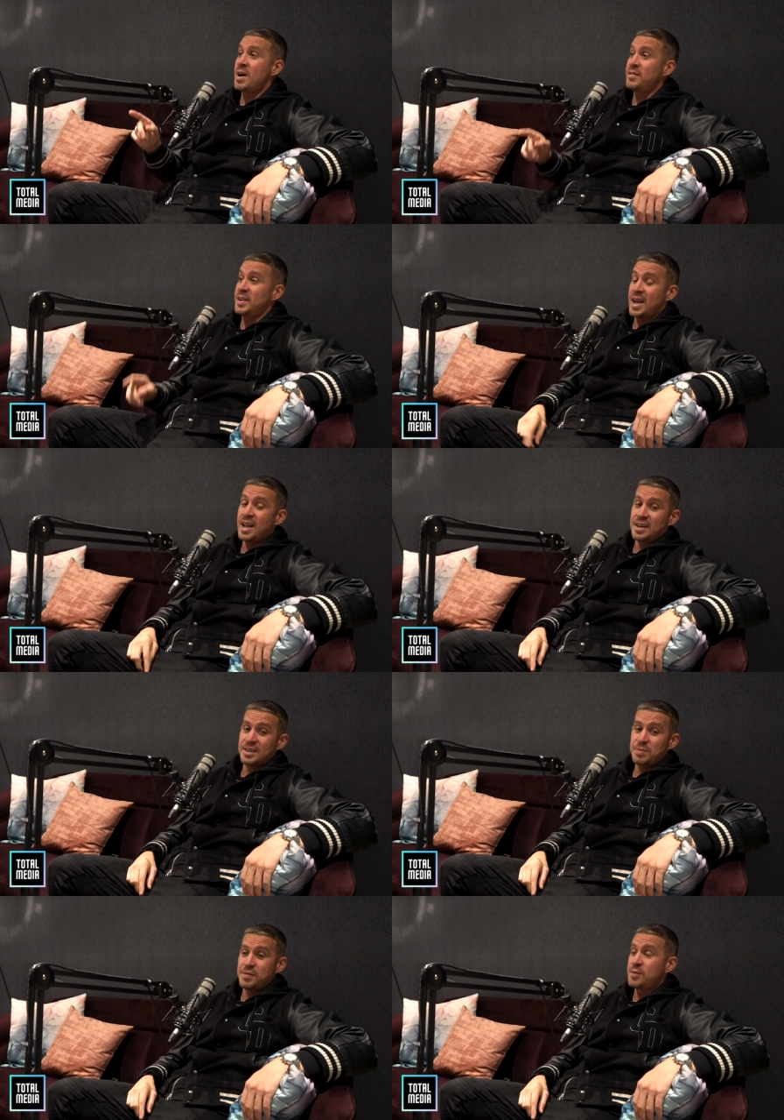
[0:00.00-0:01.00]
Marvin
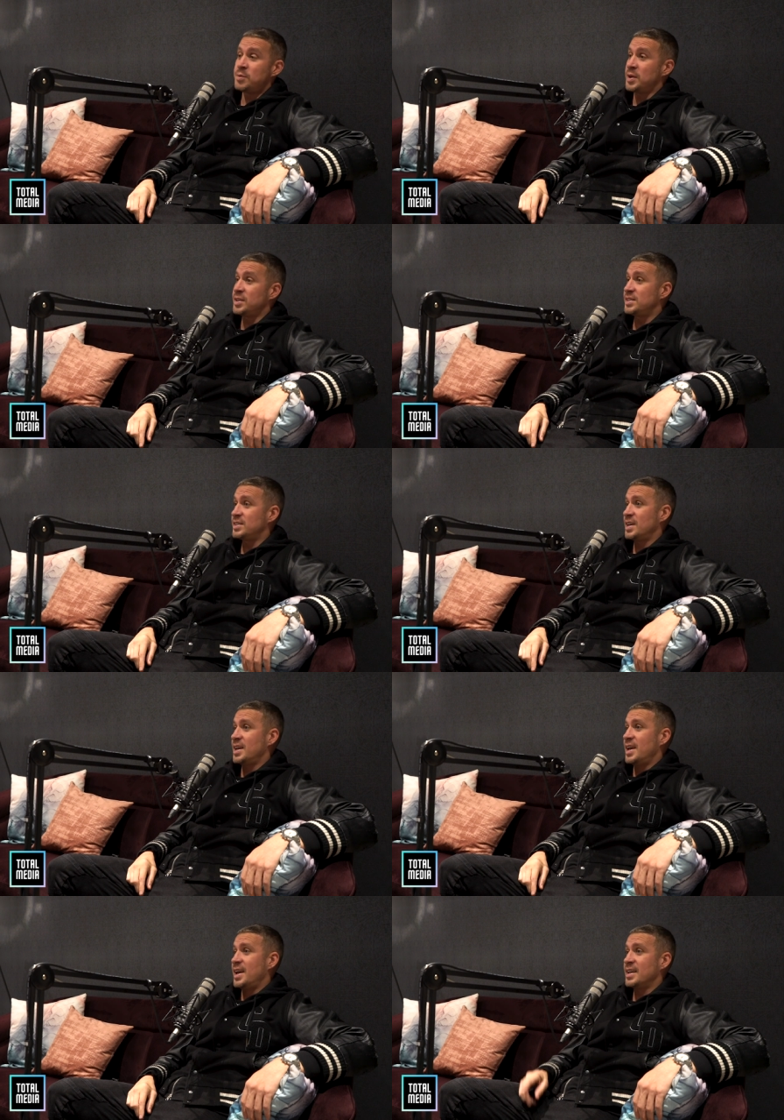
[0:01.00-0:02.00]
Elliott's performance
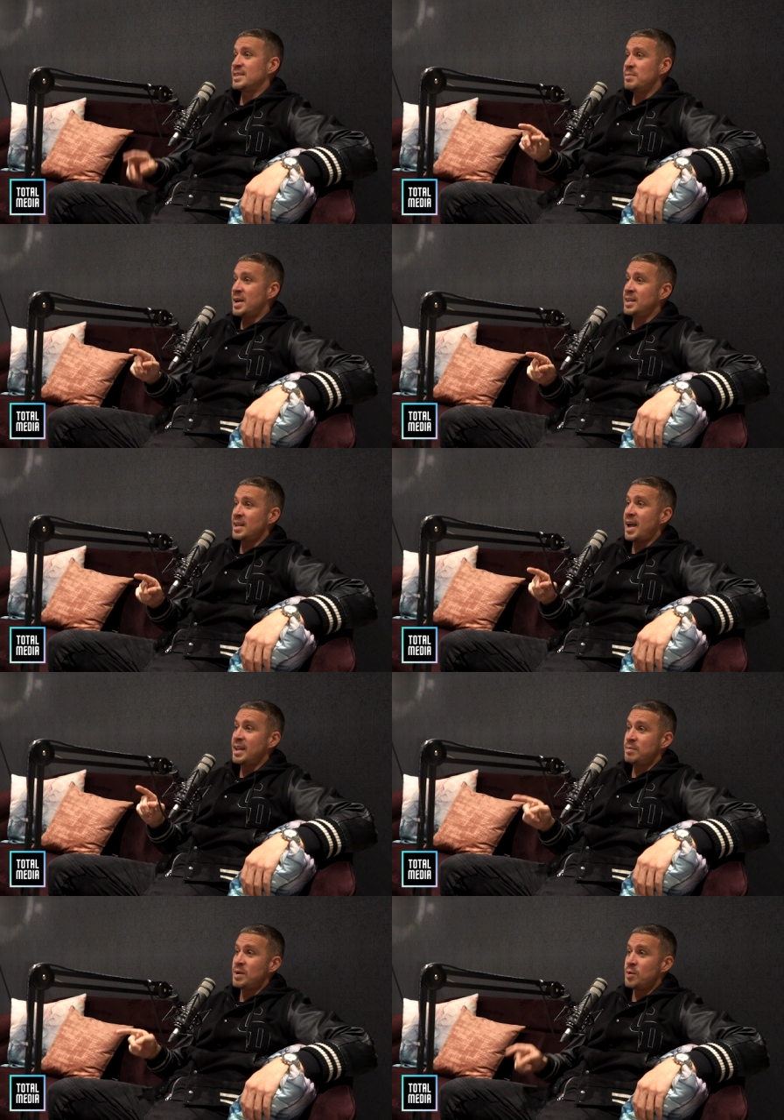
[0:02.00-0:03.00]
against Man
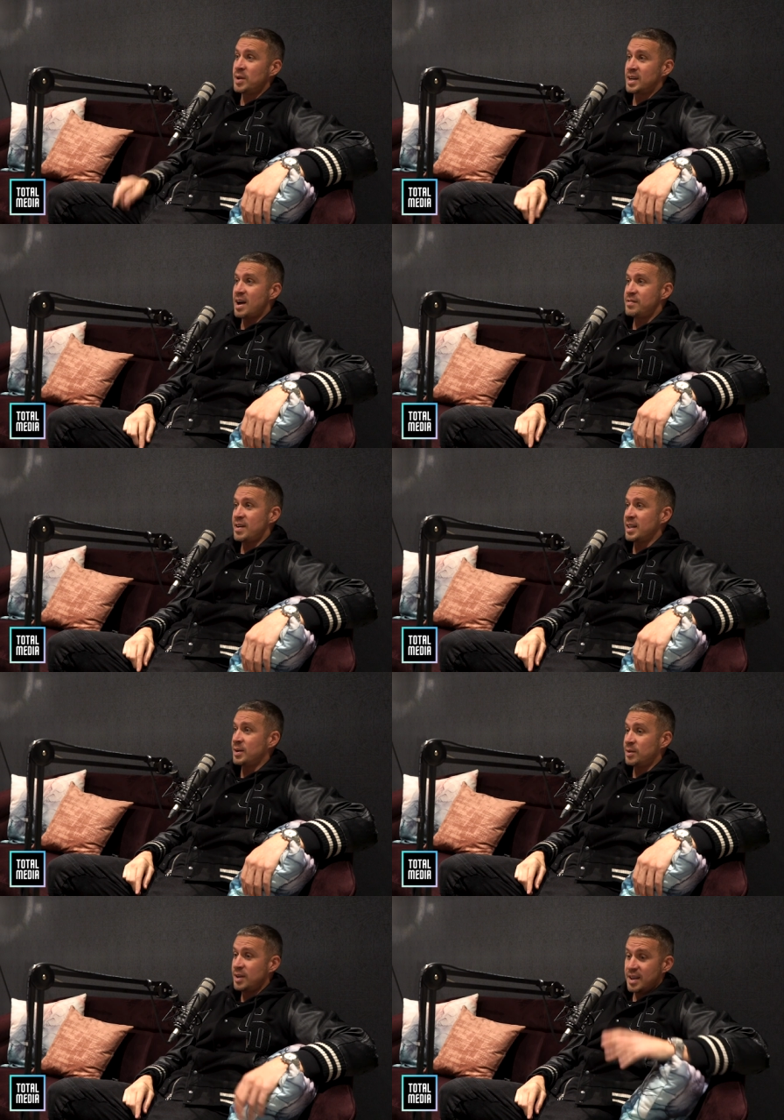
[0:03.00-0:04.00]
United Mill in the cup
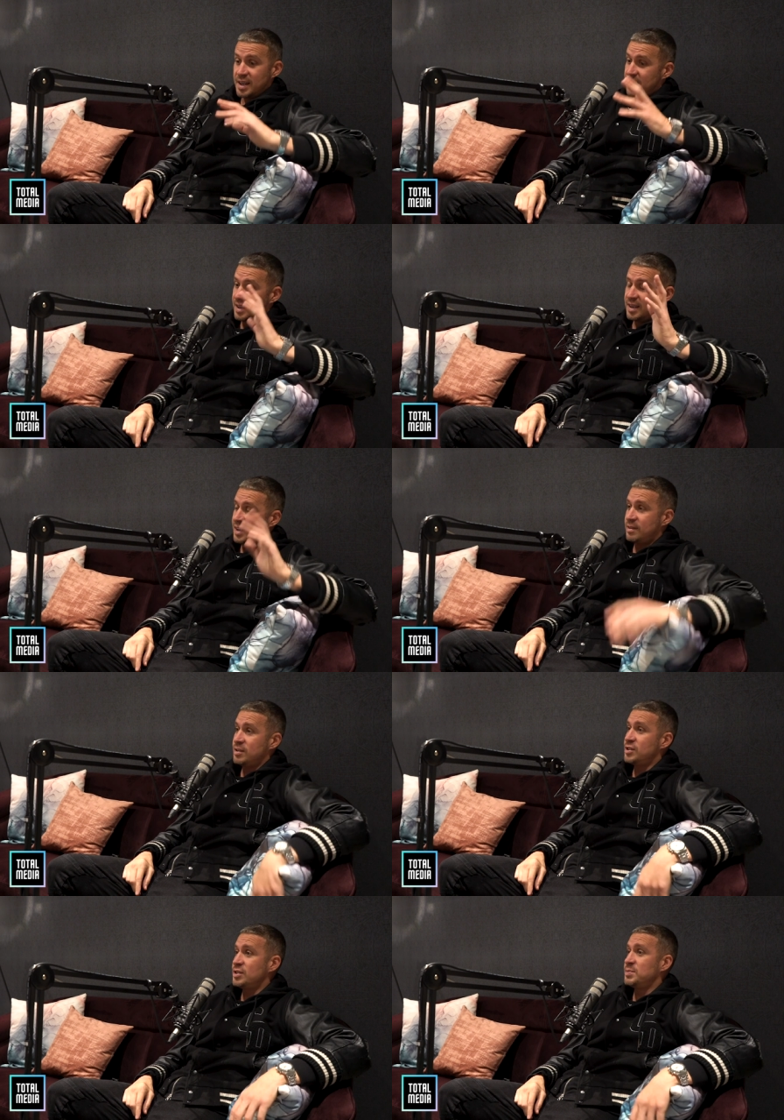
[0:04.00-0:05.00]
final, he
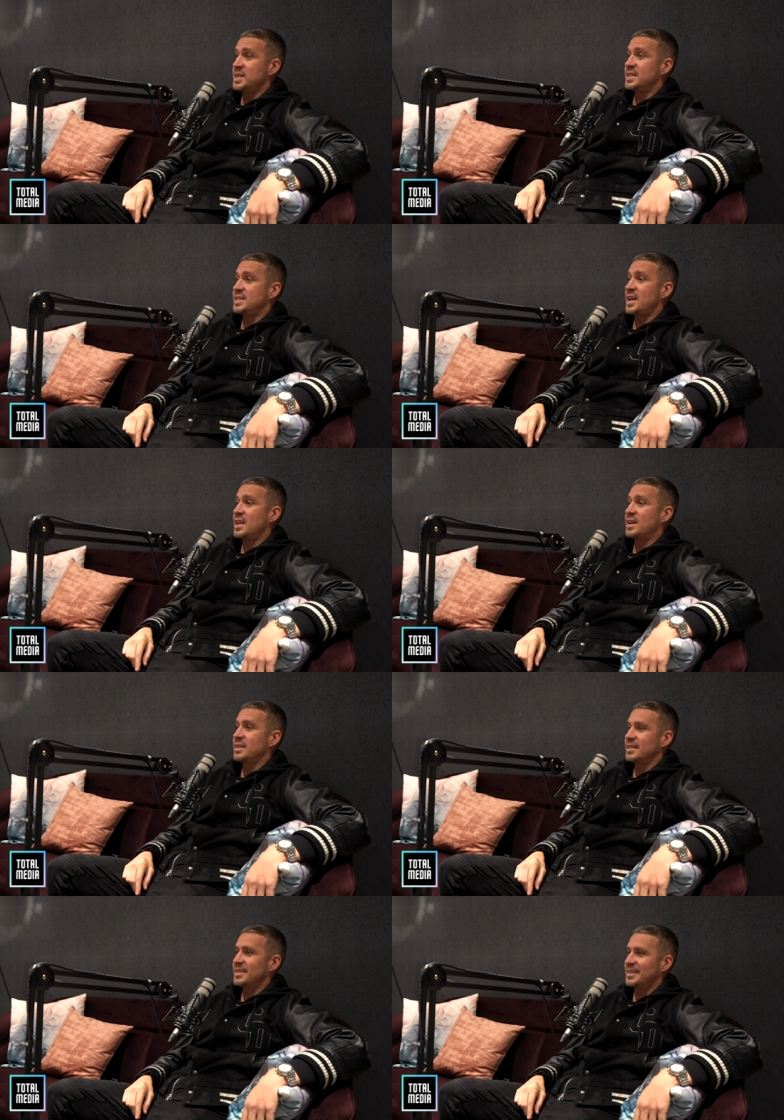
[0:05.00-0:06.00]
reduced me to Stella.
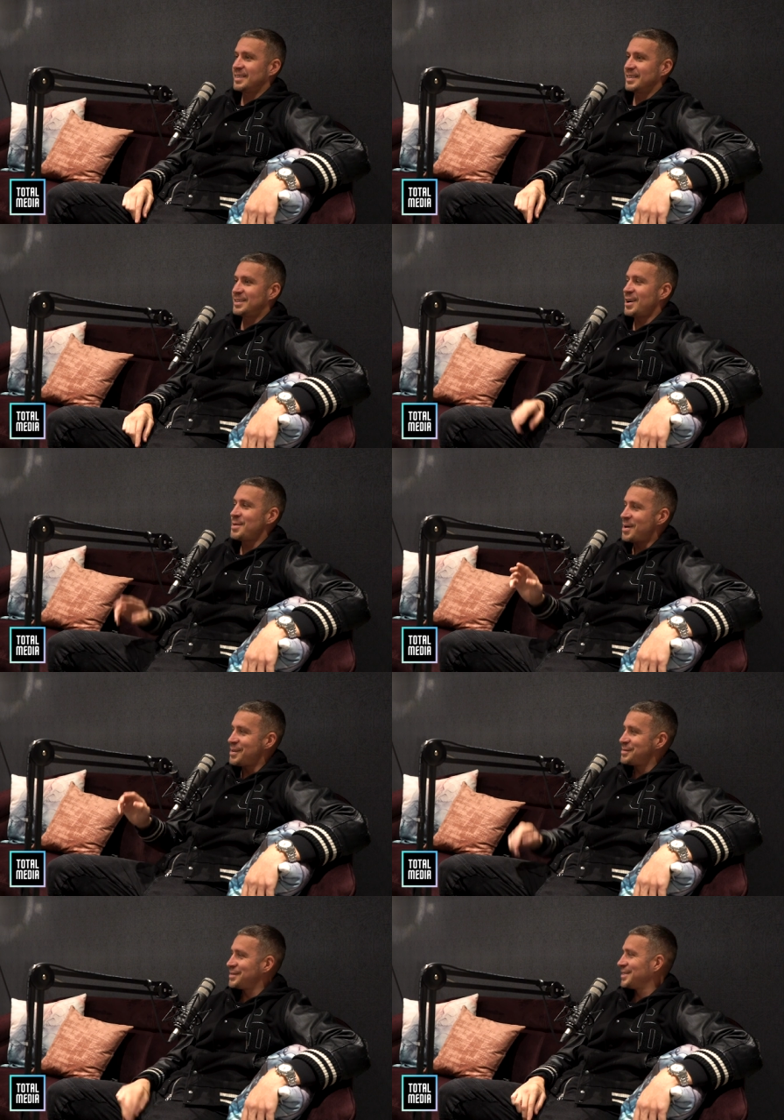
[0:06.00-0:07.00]
Sorry,
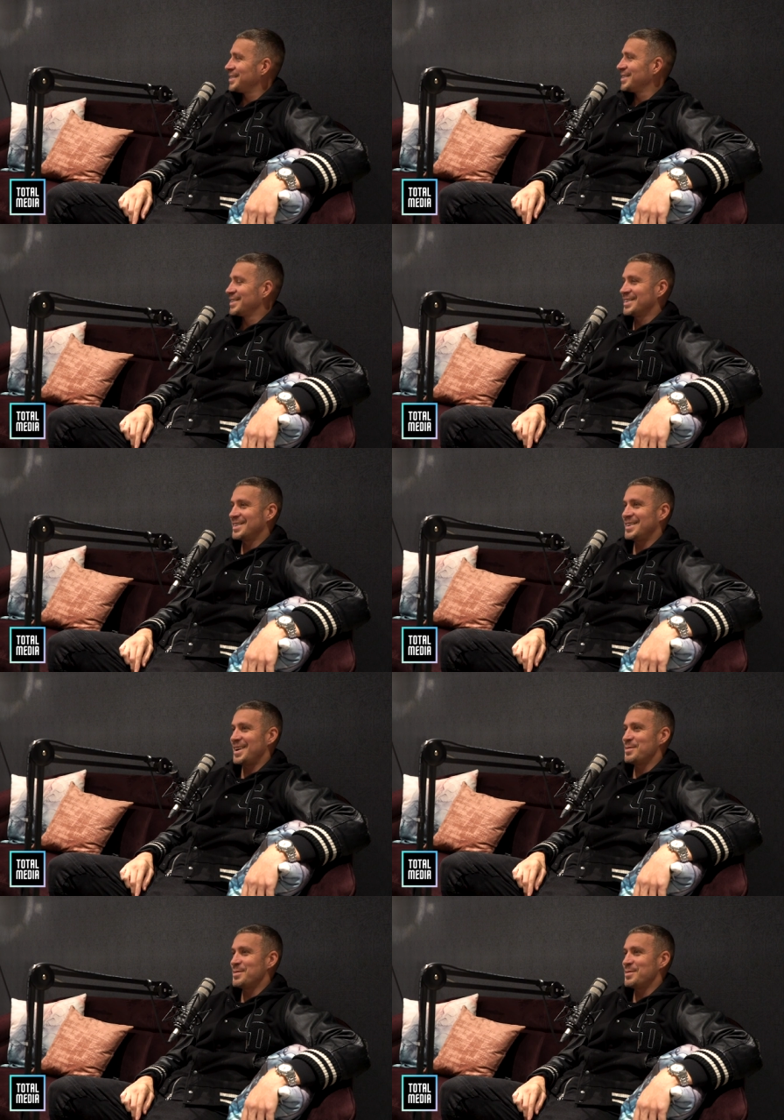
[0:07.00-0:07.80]
Marv. Sorry,